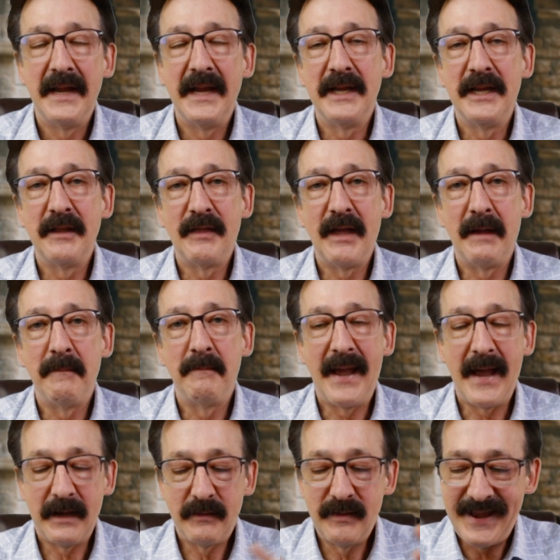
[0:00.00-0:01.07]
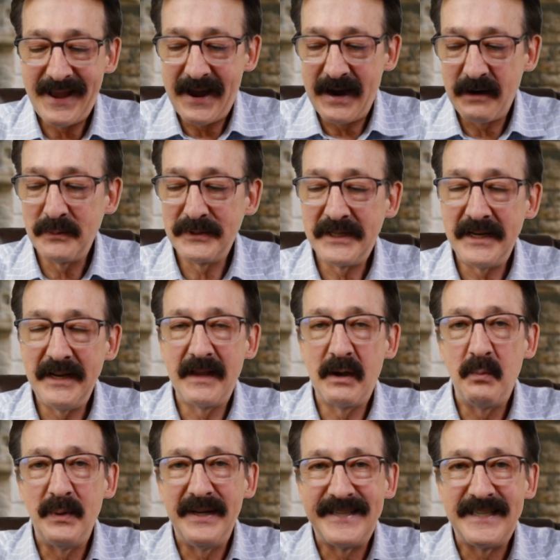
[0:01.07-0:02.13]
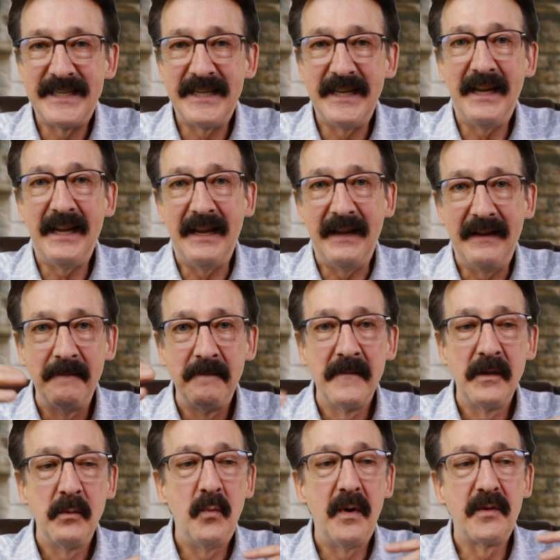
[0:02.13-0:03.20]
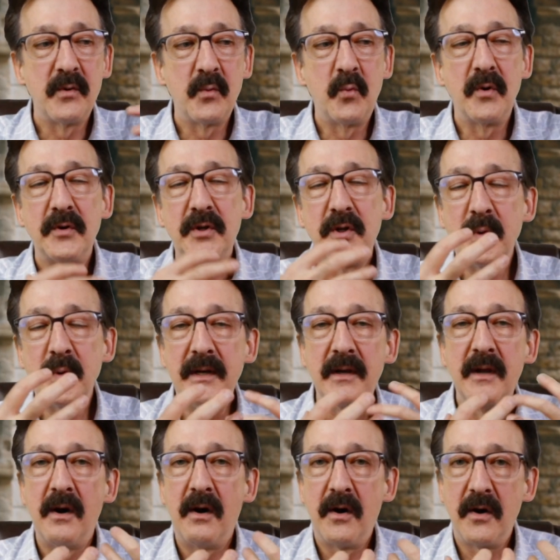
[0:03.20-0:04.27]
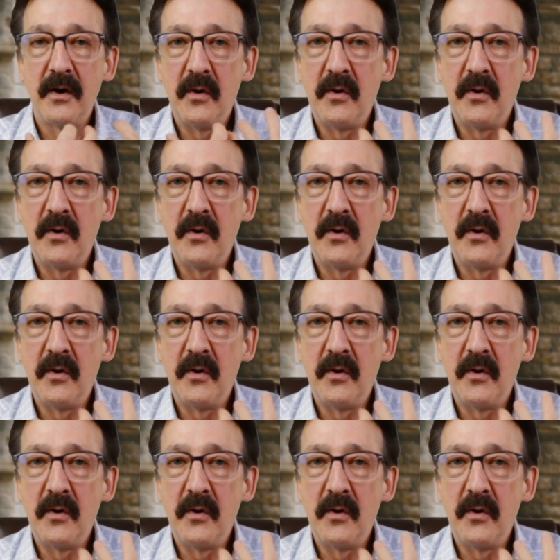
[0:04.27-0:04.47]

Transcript: and get that back. The accuracy that we see, whether we're doing our